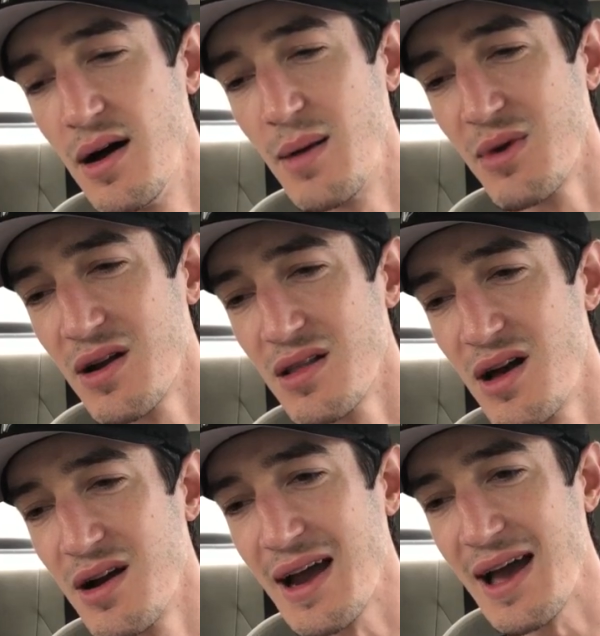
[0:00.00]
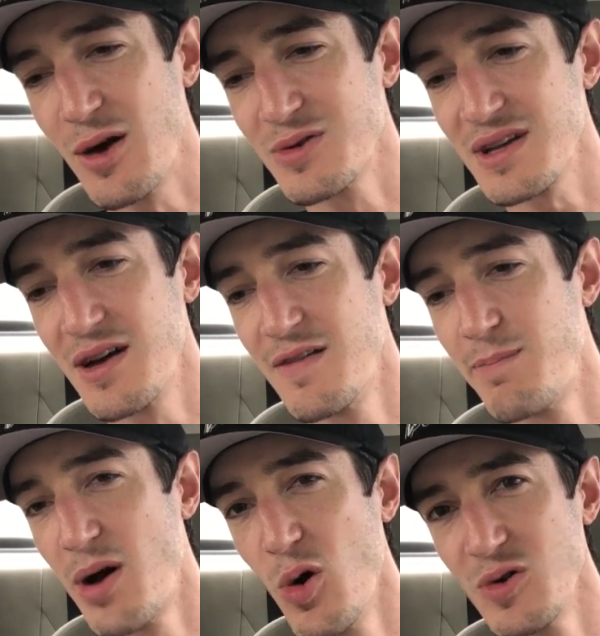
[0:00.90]
I'm gonna log out
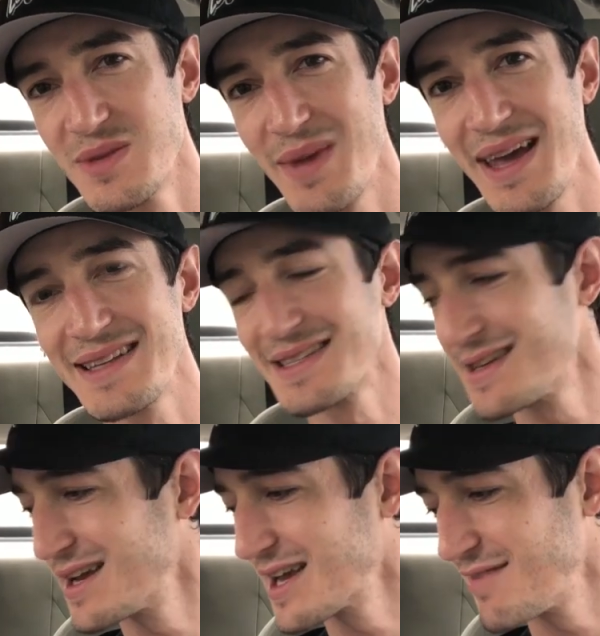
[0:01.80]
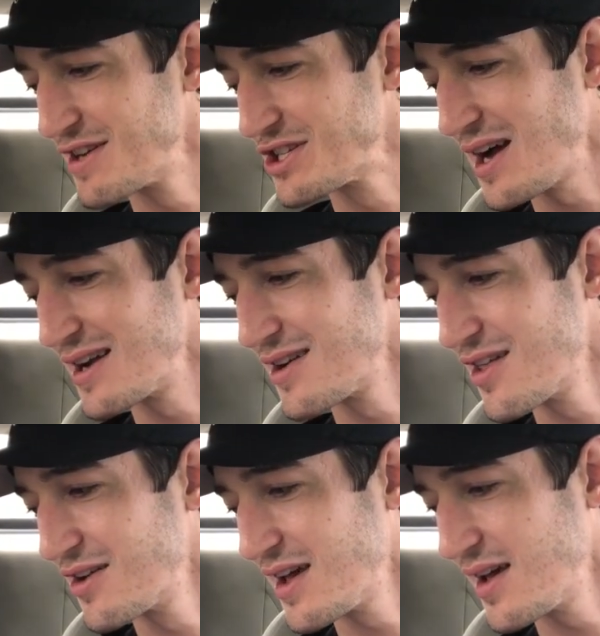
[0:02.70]
of Postmates, give it a shot
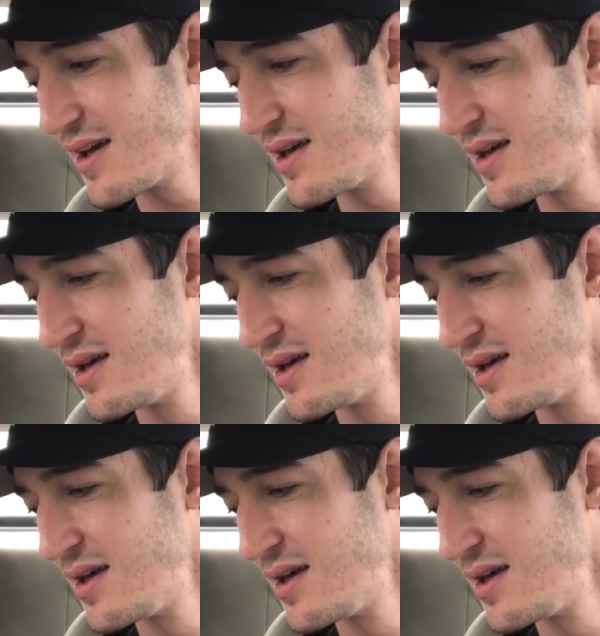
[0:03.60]
another day.